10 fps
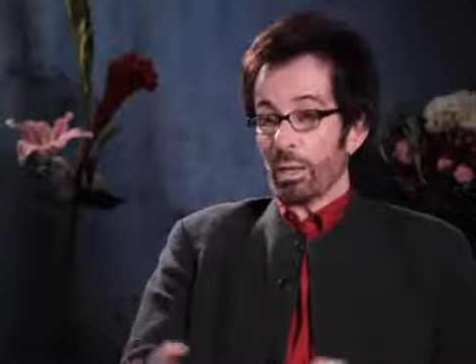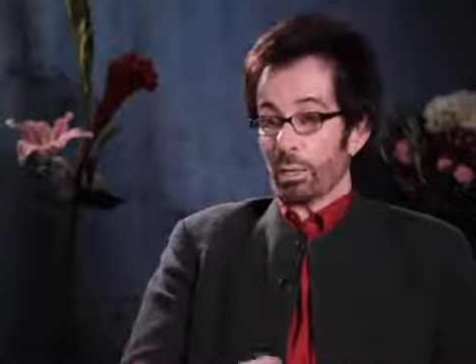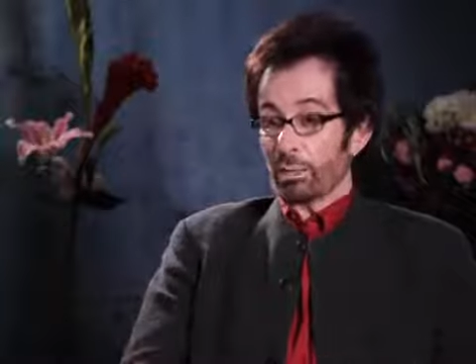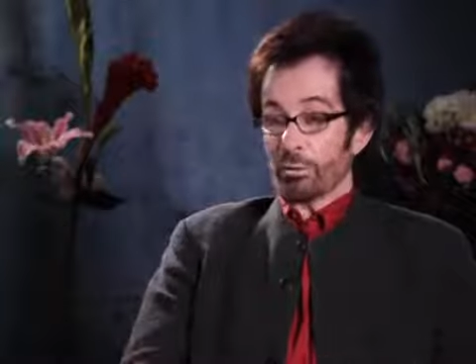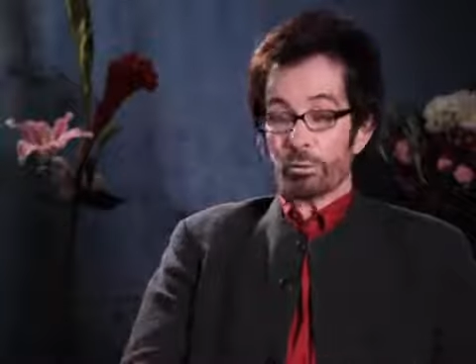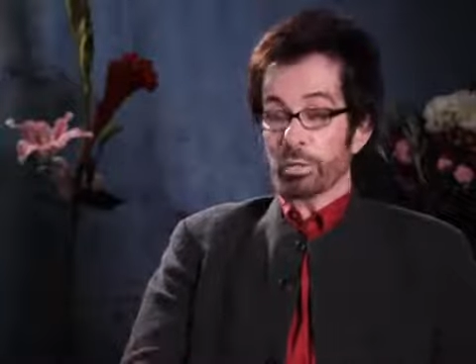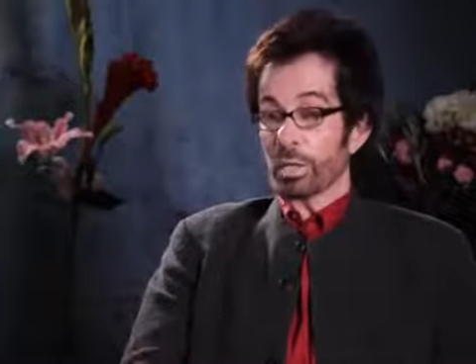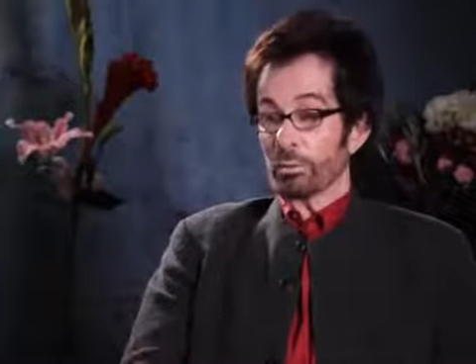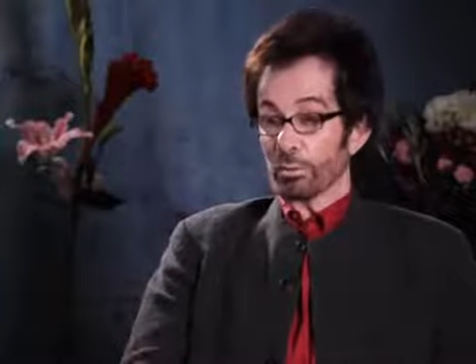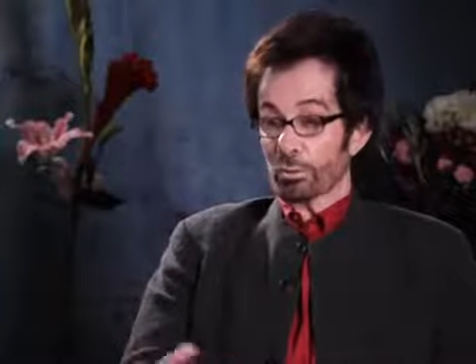And on
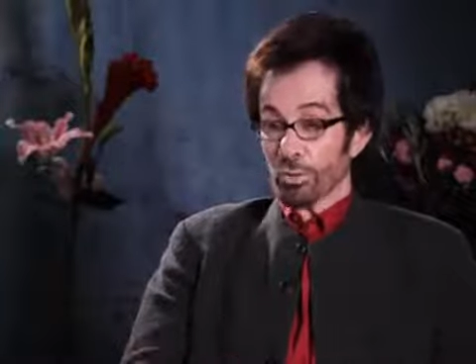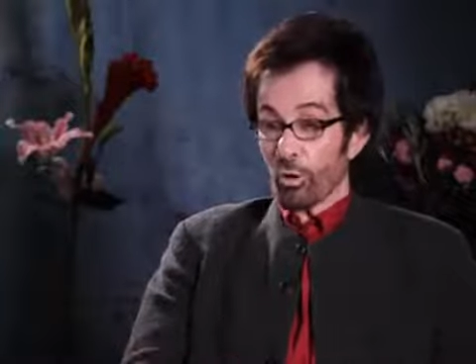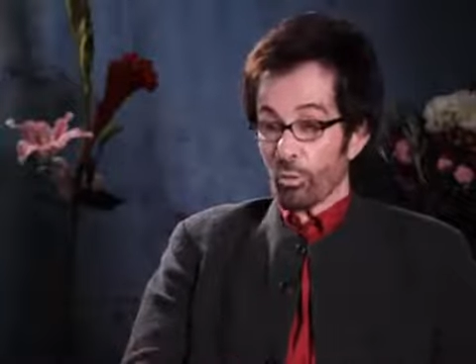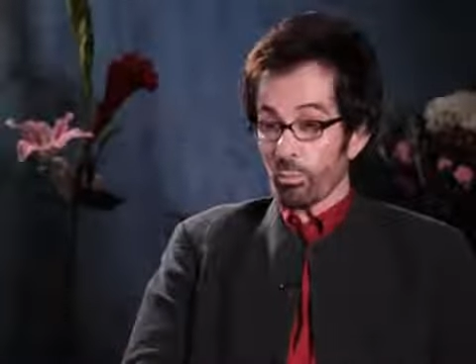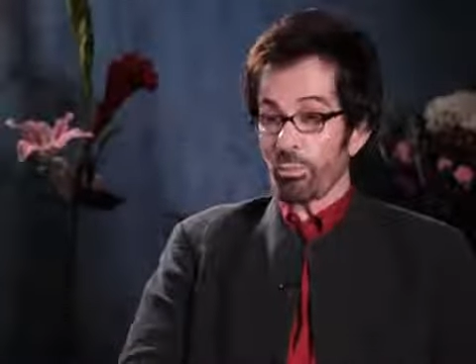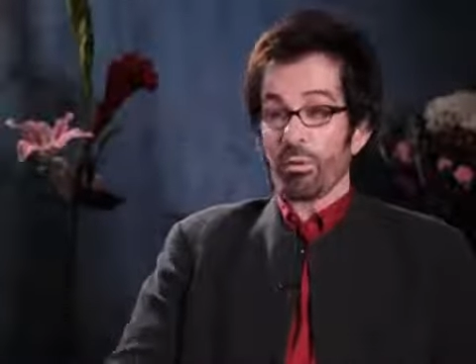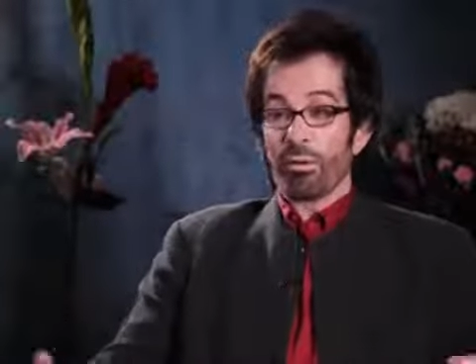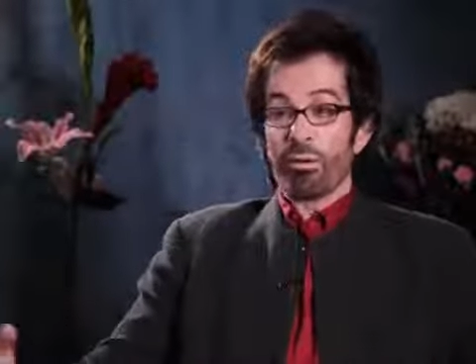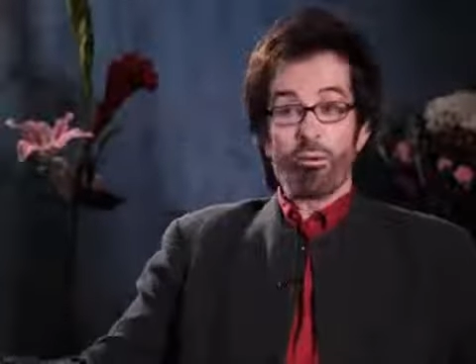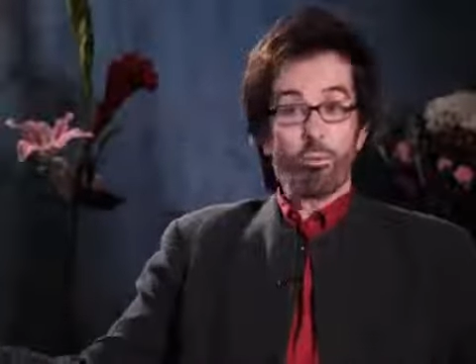Carol's show,
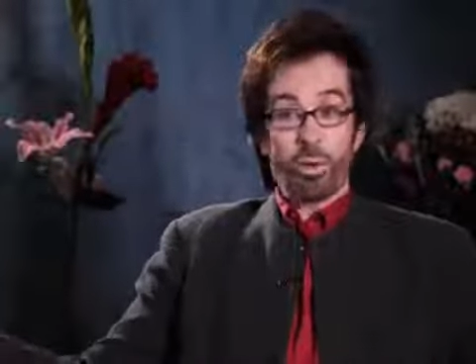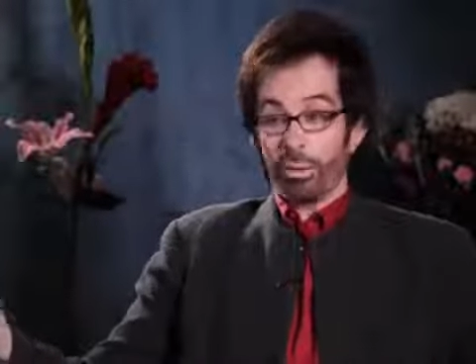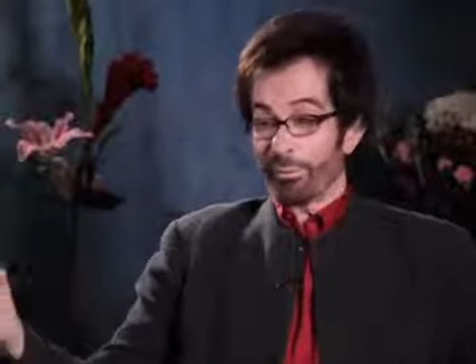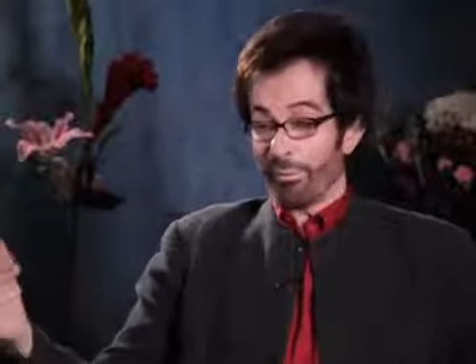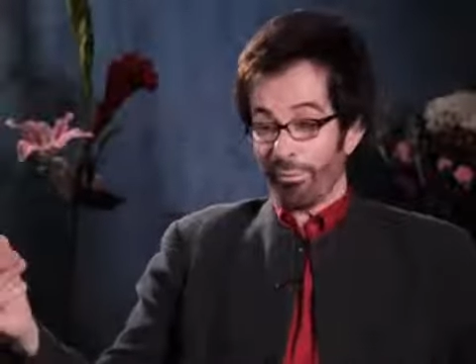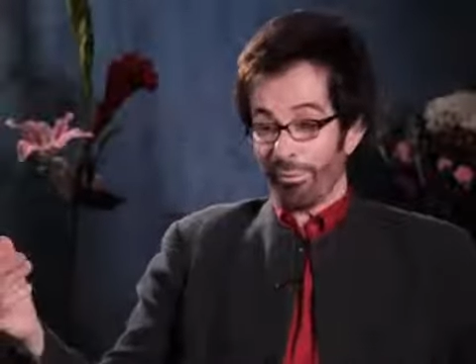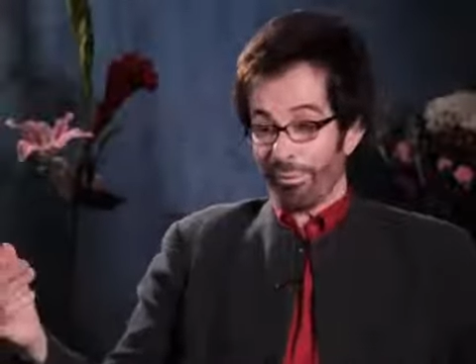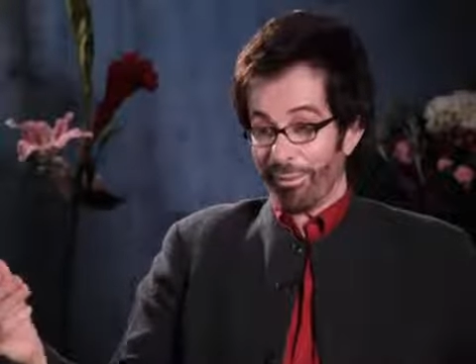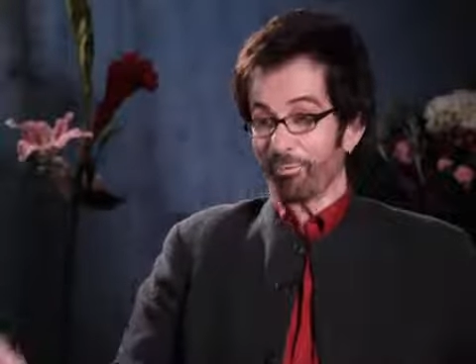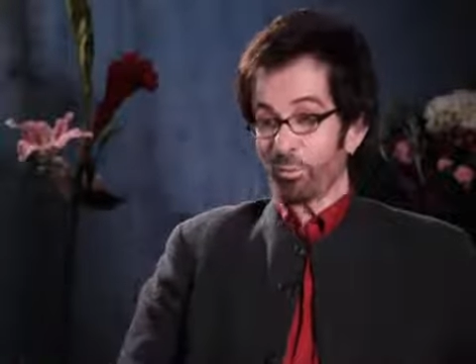we had
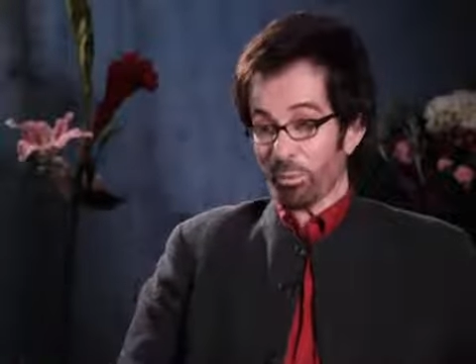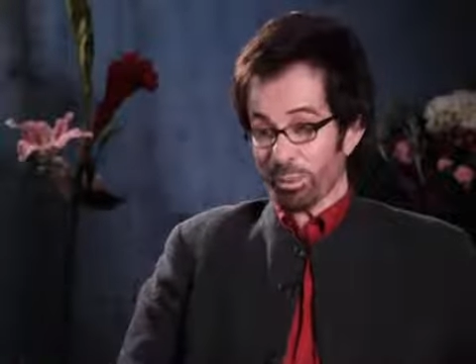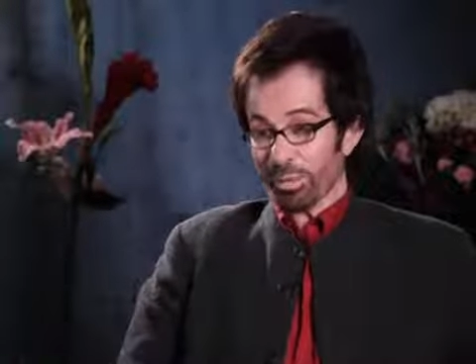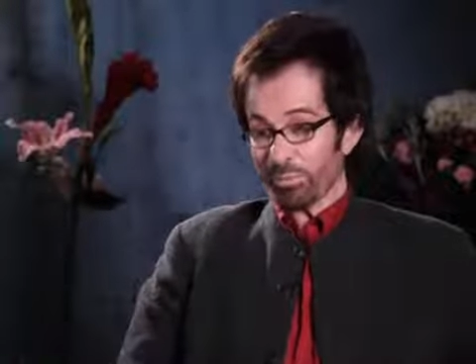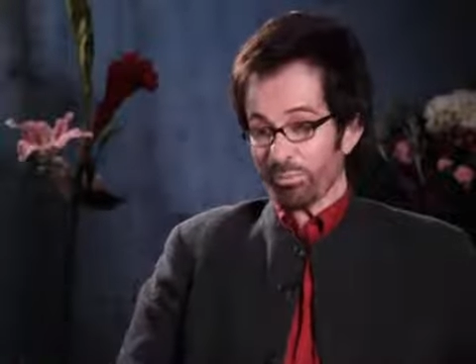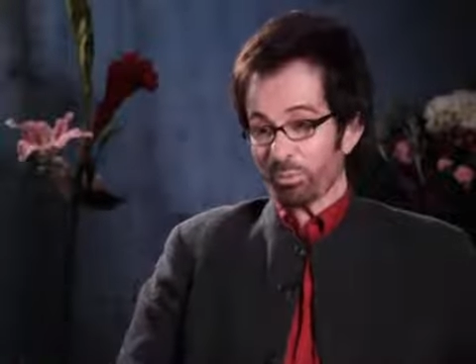everybody.